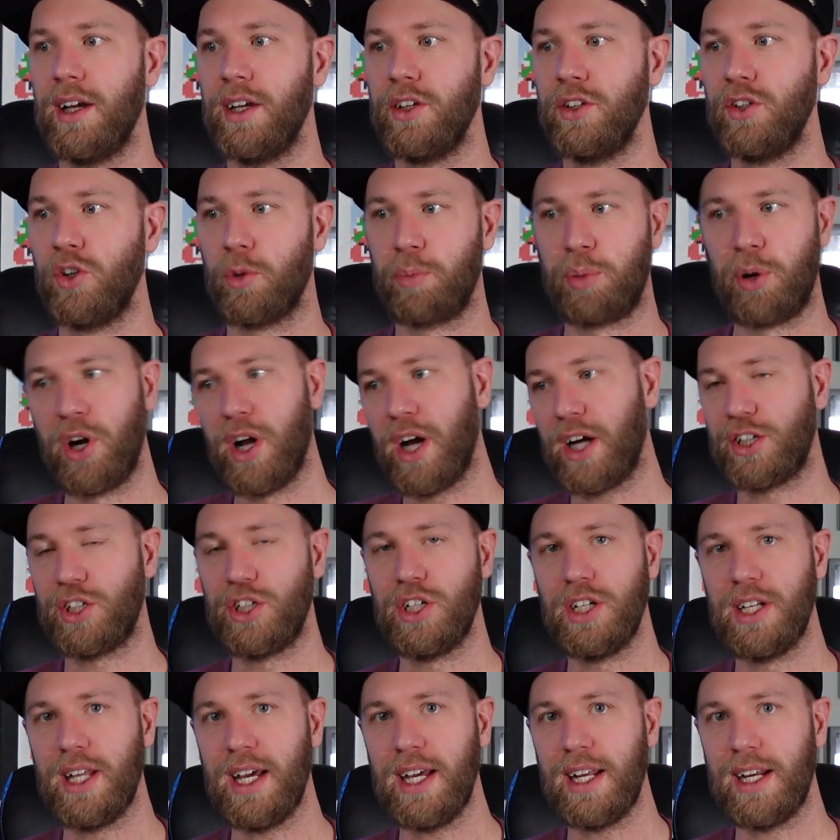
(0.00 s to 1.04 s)
your
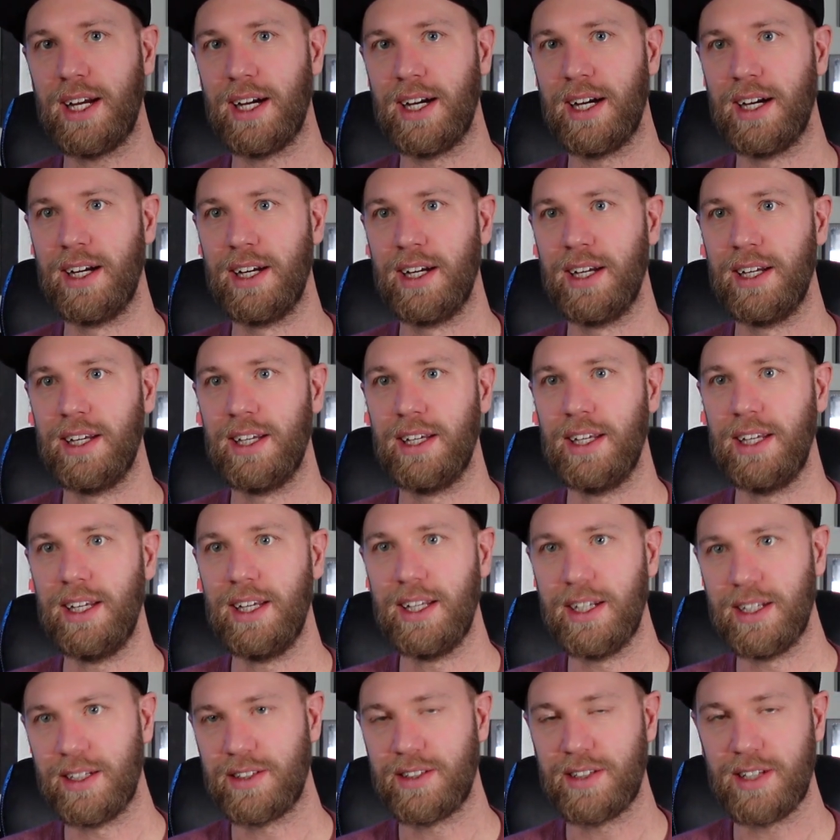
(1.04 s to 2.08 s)
production data
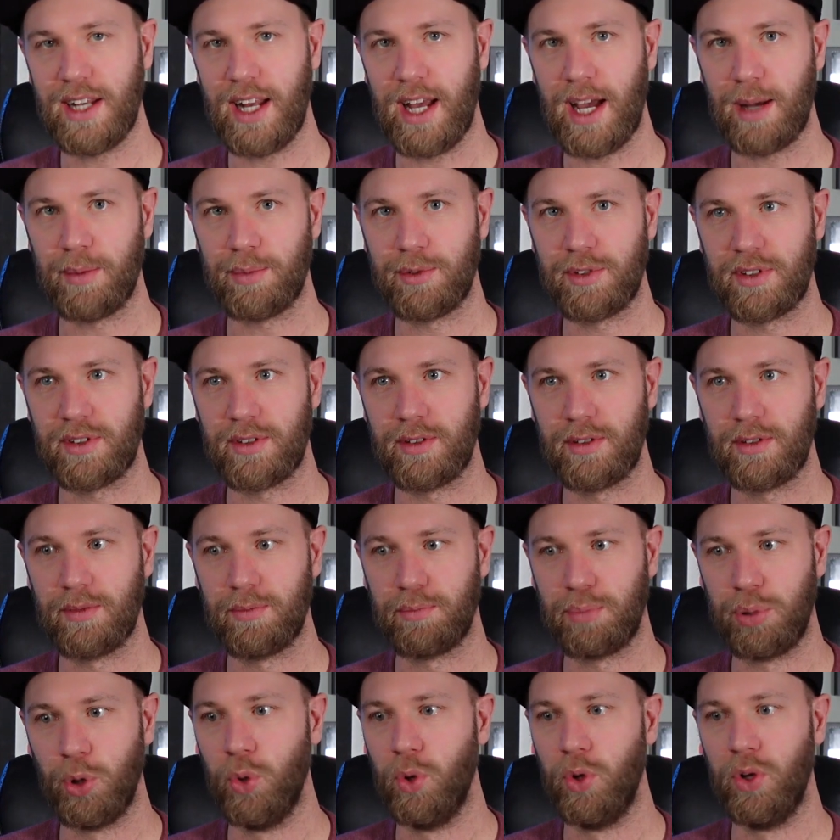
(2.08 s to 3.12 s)
in a Synapse
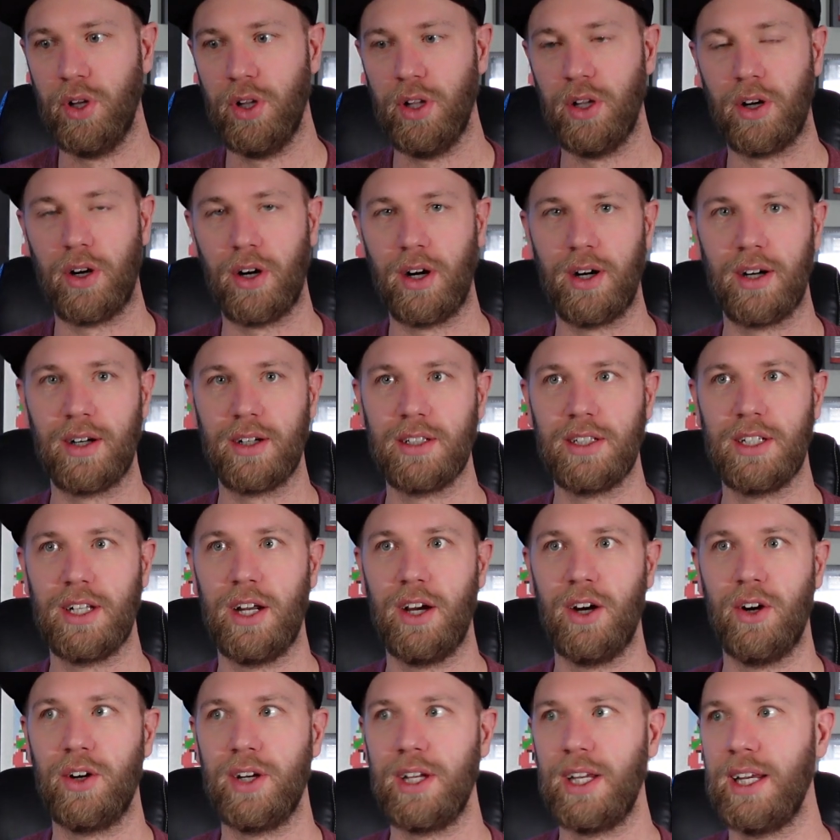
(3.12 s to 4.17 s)
pool, or,
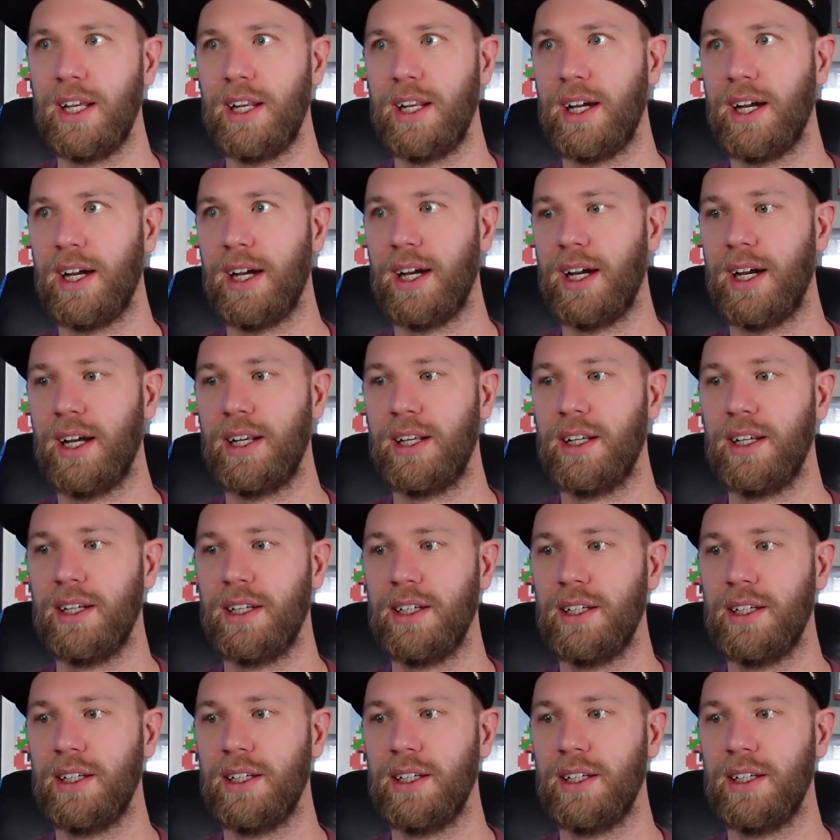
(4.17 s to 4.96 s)
in a